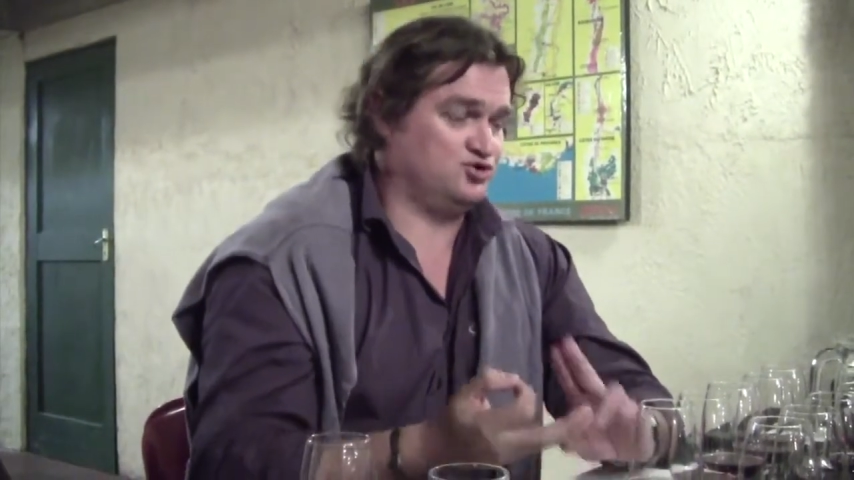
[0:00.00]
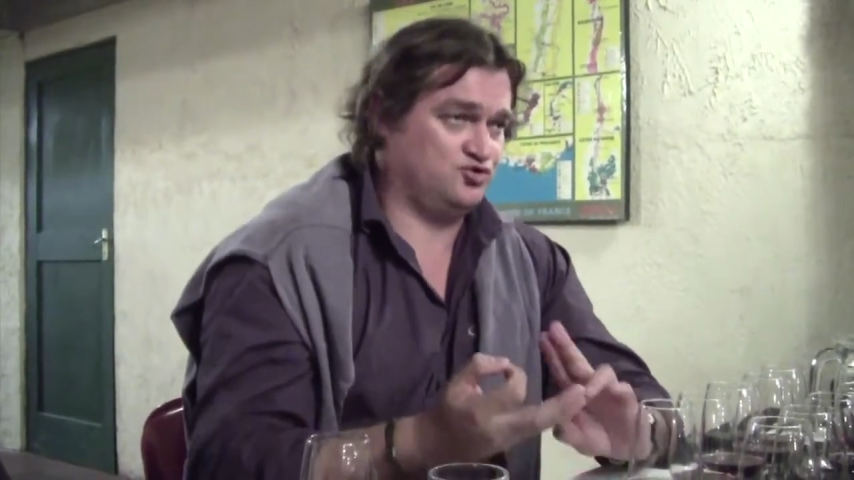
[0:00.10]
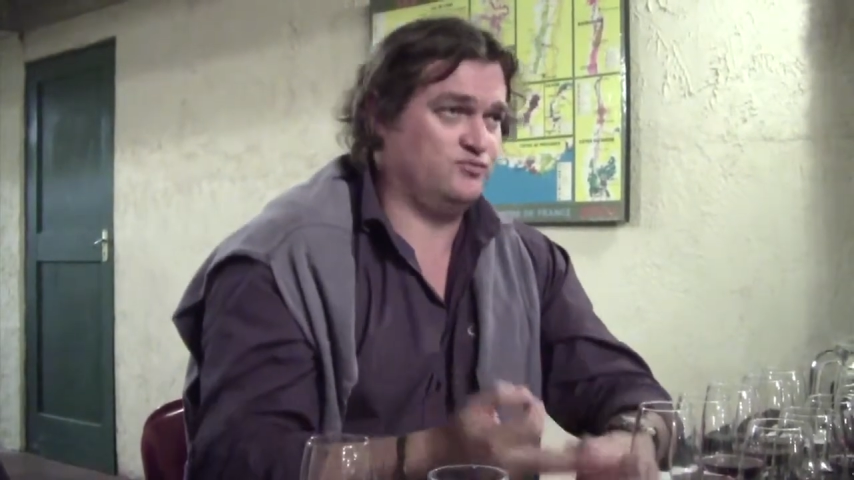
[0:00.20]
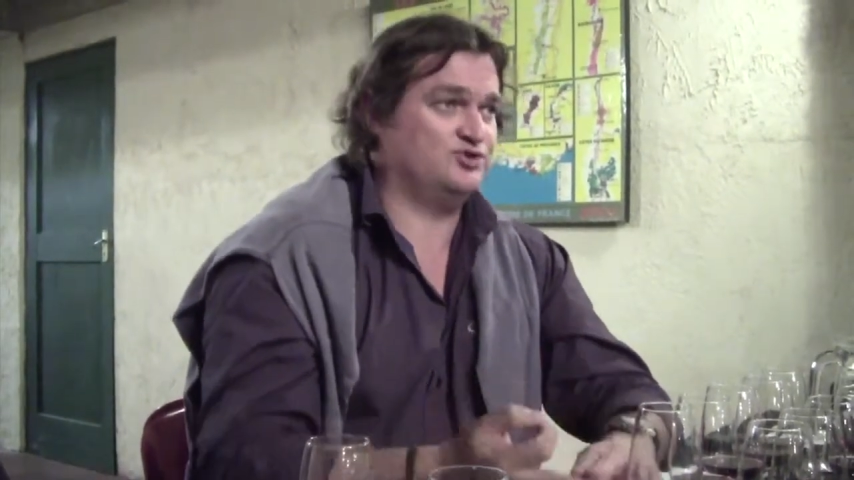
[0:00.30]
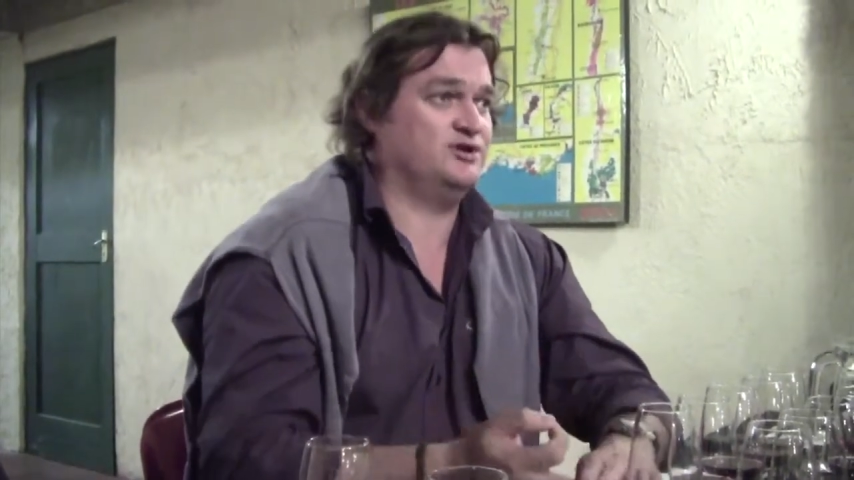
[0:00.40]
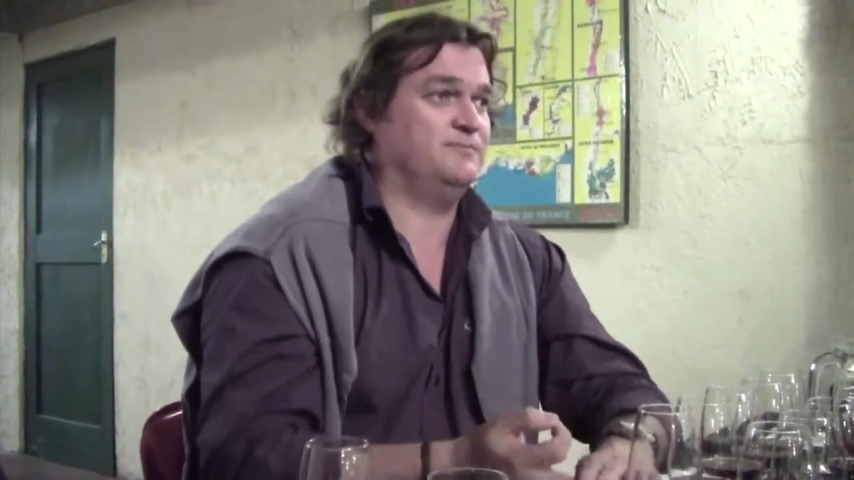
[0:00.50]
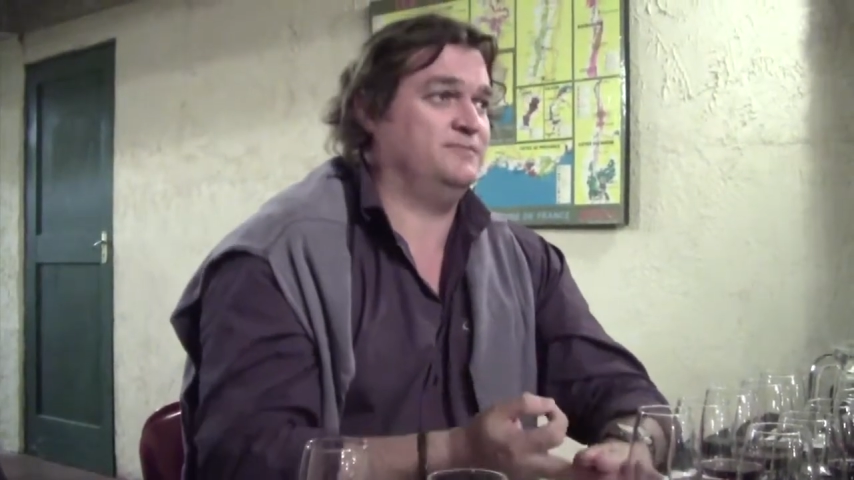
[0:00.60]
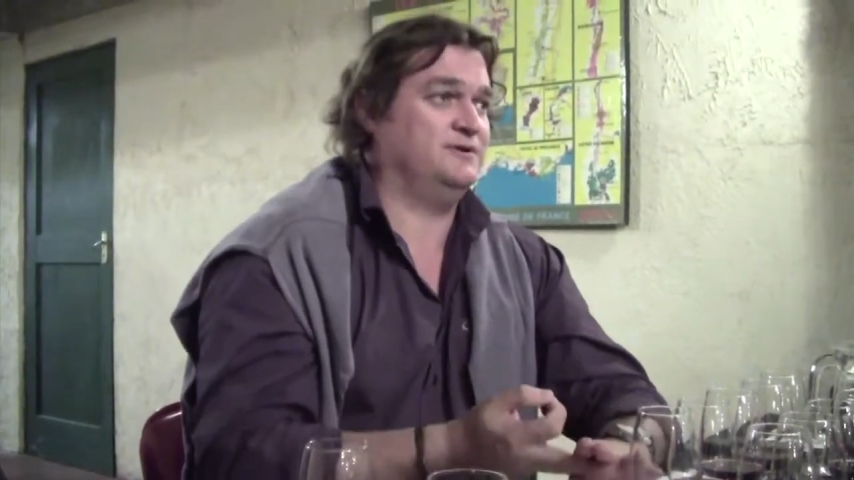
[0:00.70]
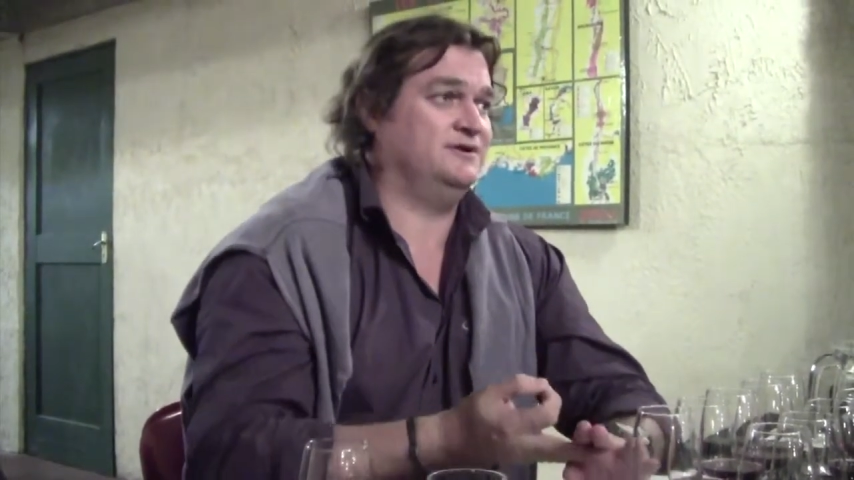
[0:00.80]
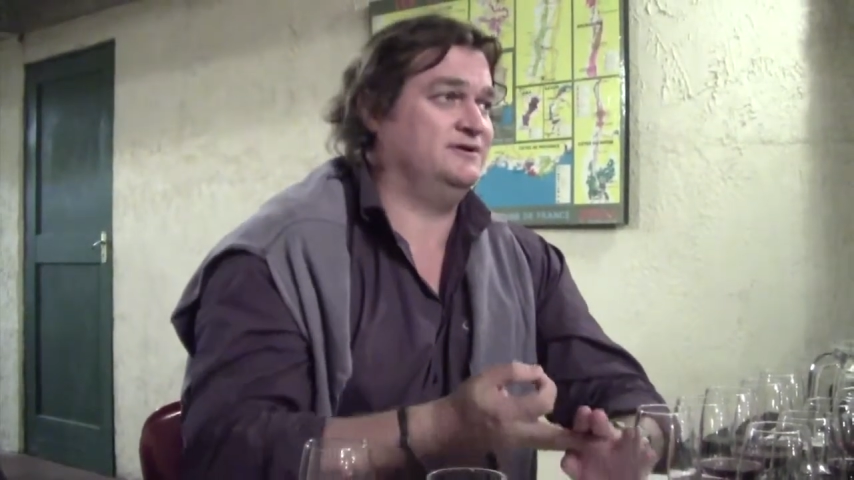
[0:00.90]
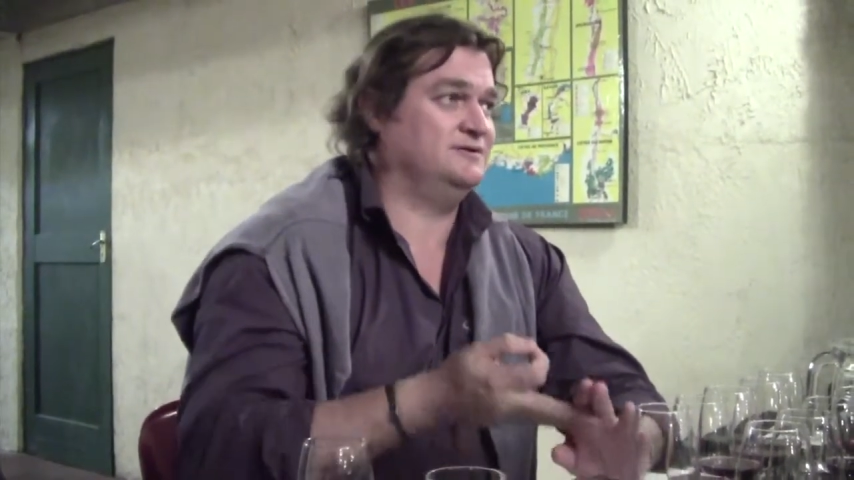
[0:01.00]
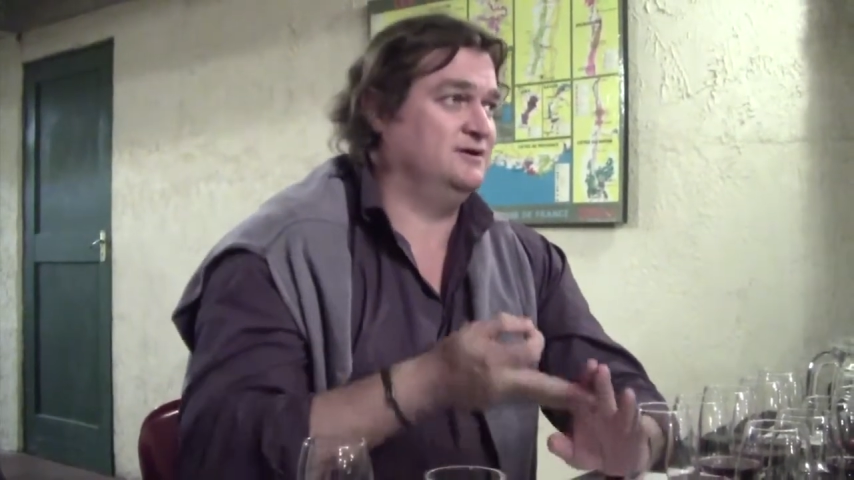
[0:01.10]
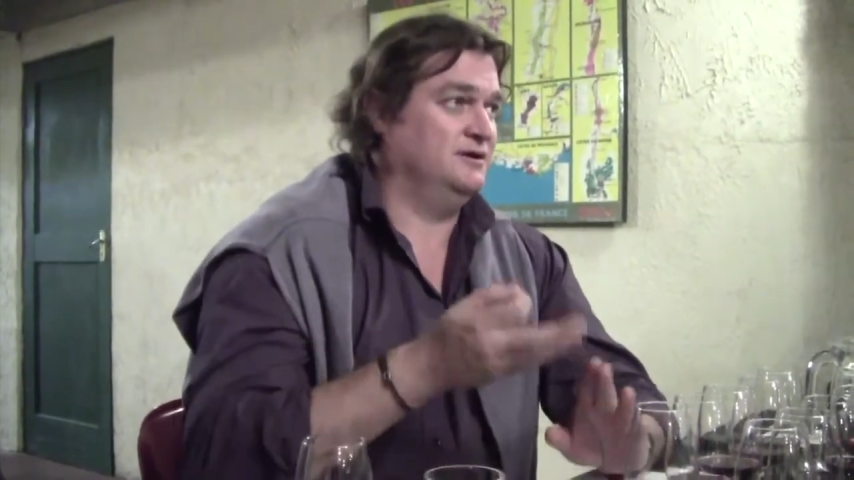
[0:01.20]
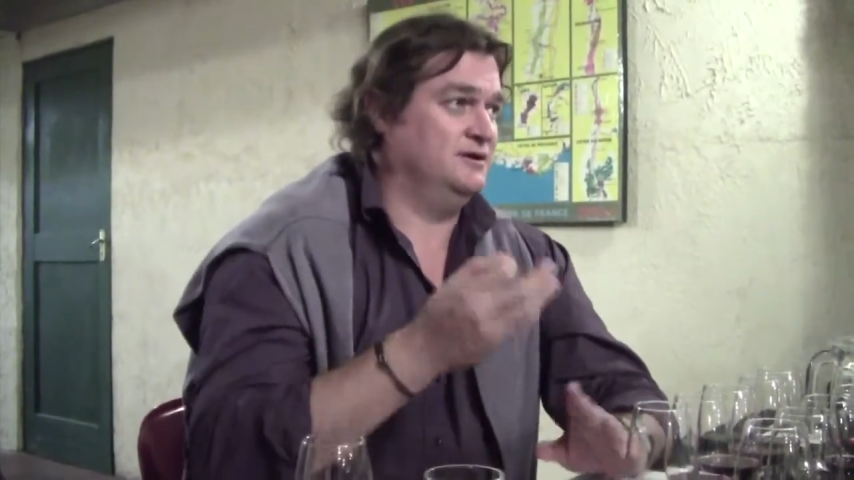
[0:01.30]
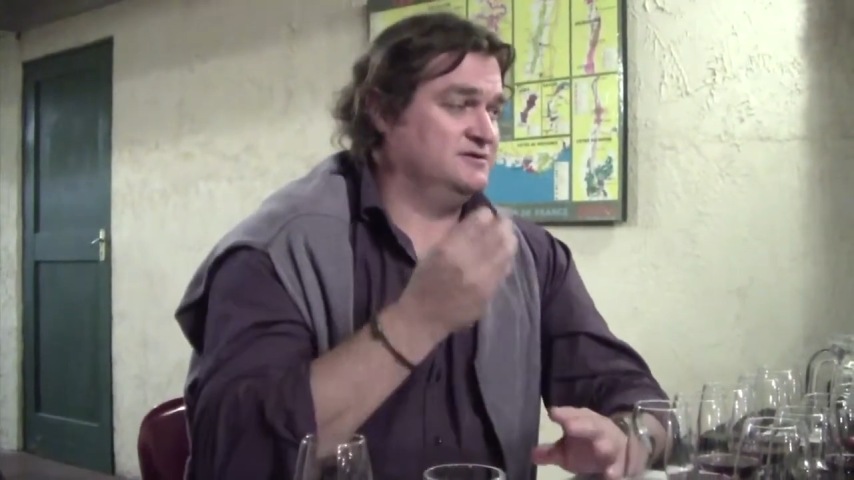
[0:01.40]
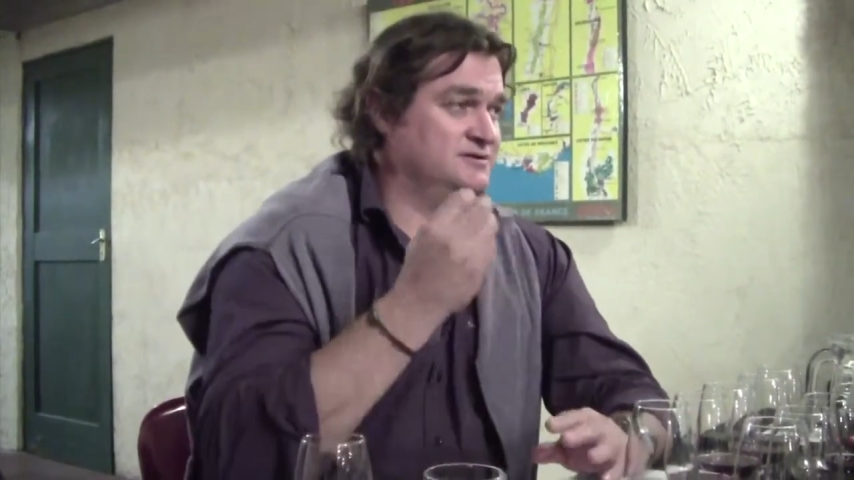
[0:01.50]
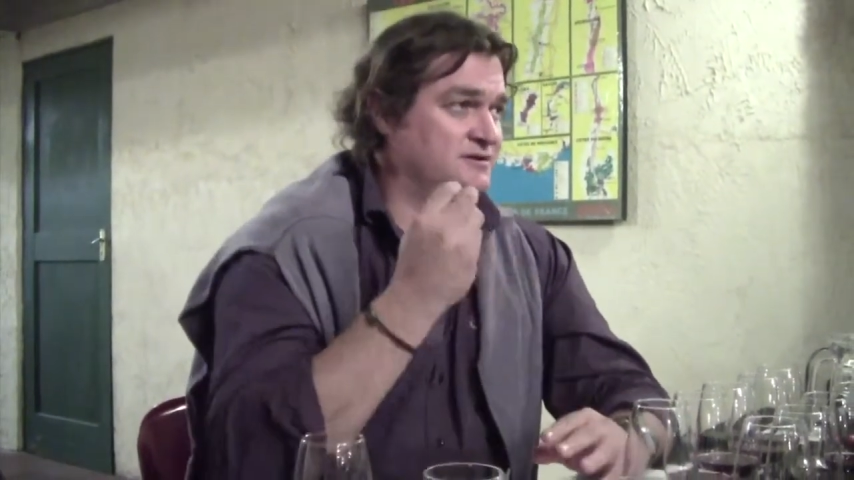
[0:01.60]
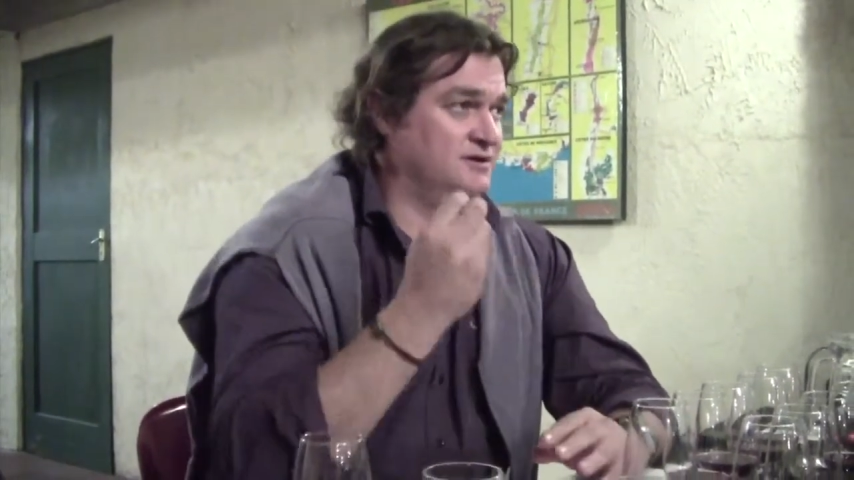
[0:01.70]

Chaume-Champellier, St.